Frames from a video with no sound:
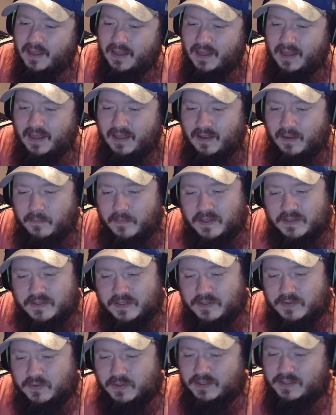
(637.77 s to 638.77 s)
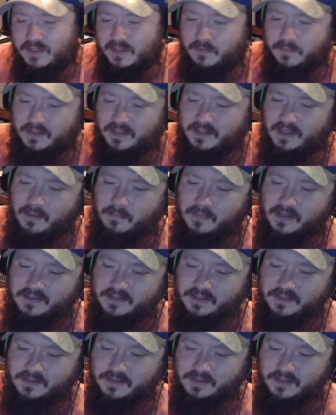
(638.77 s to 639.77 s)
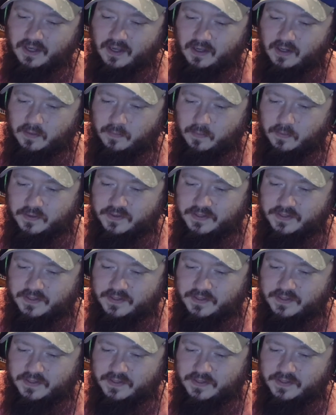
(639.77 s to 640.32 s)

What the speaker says: And that message right there, man, that message is 100%.